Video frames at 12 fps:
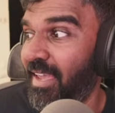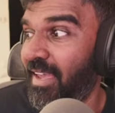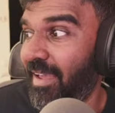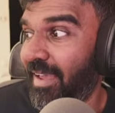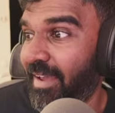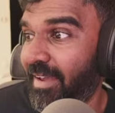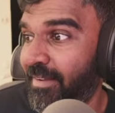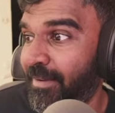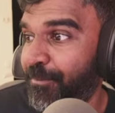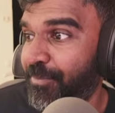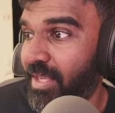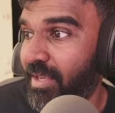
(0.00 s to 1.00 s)

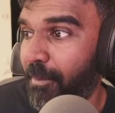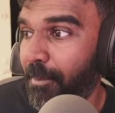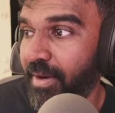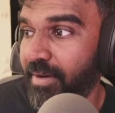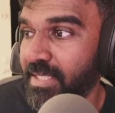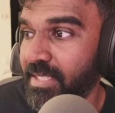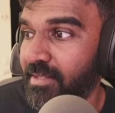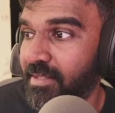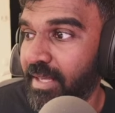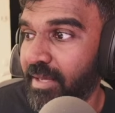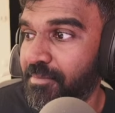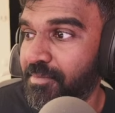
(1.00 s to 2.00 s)
And comparing
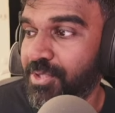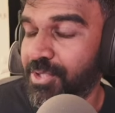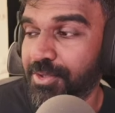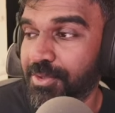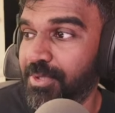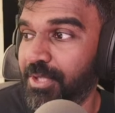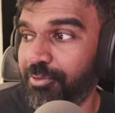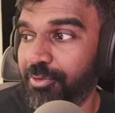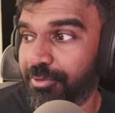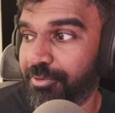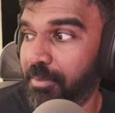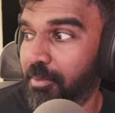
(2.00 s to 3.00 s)
them to the
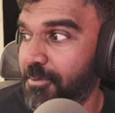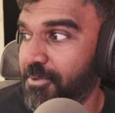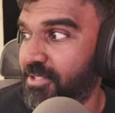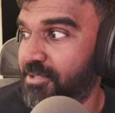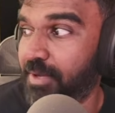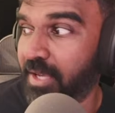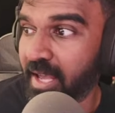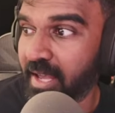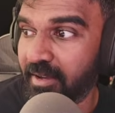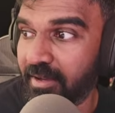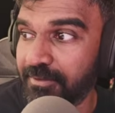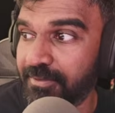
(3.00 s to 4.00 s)
full frame options we
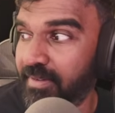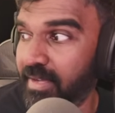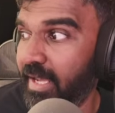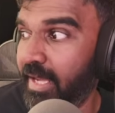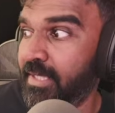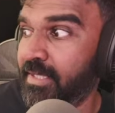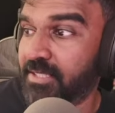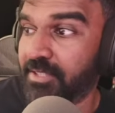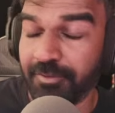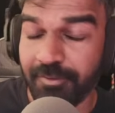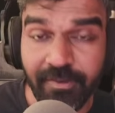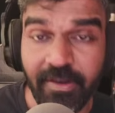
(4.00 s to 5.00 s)
have, it is a
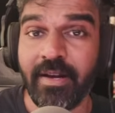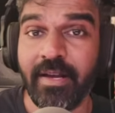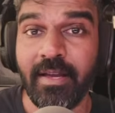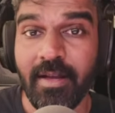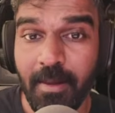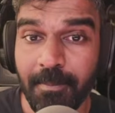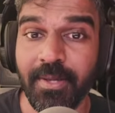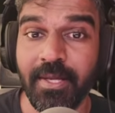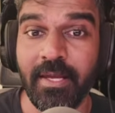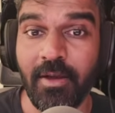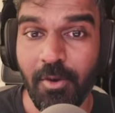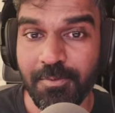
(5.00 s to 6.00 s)
very
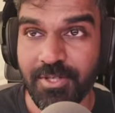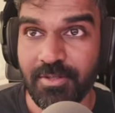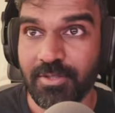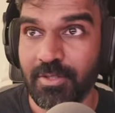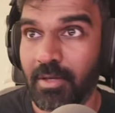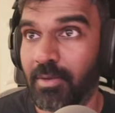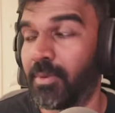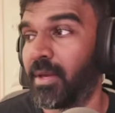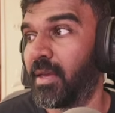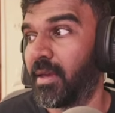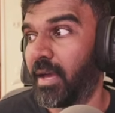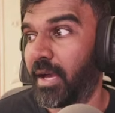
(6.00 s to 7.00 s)
compelling option. So
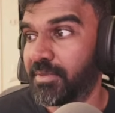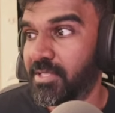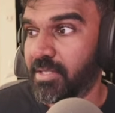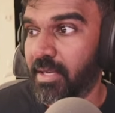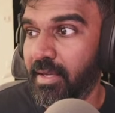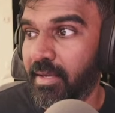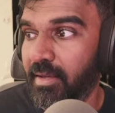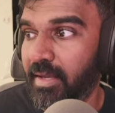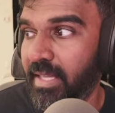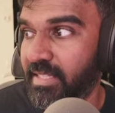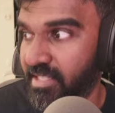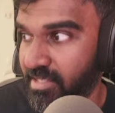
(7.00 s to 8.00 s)
I would say
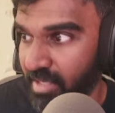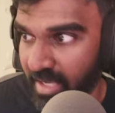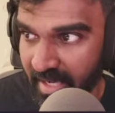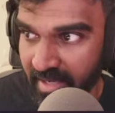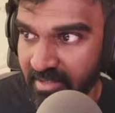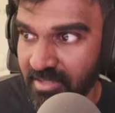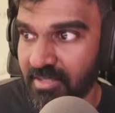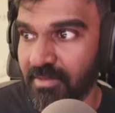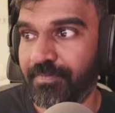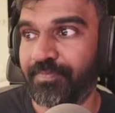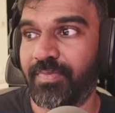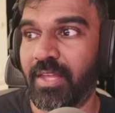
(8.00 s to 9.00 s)
in this case,
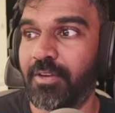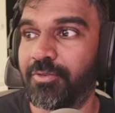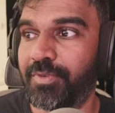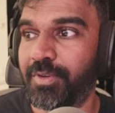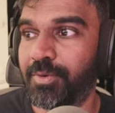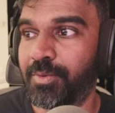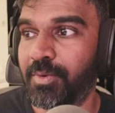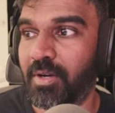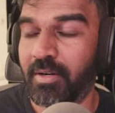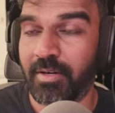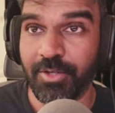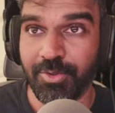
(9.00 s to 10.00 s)
if you
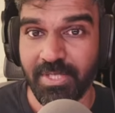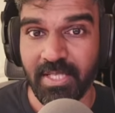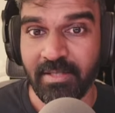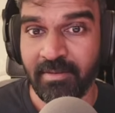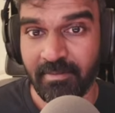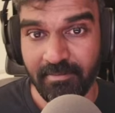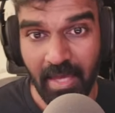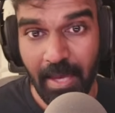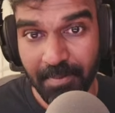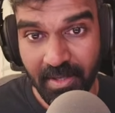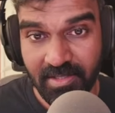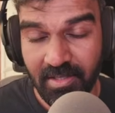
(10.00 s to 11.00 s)
are using a
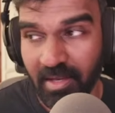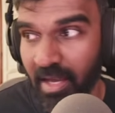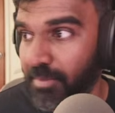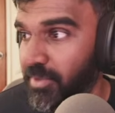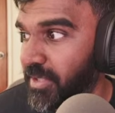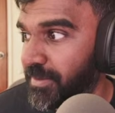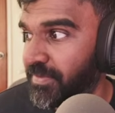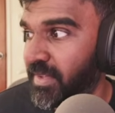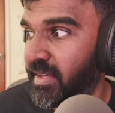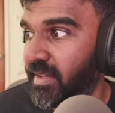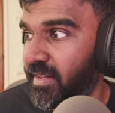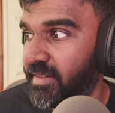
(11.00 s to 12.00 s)
APS-C camera,
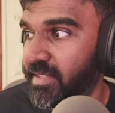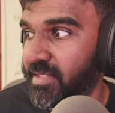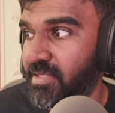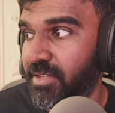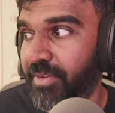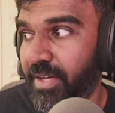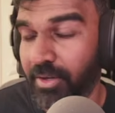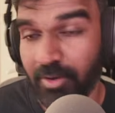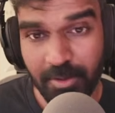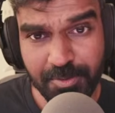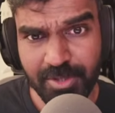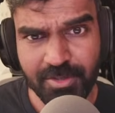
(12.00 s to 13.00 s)
this is a very good
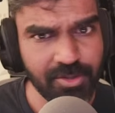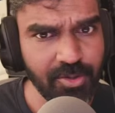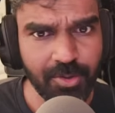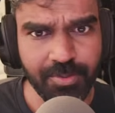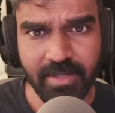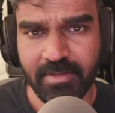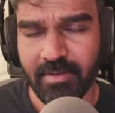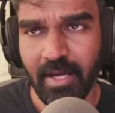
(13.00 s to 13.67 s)
option to go with.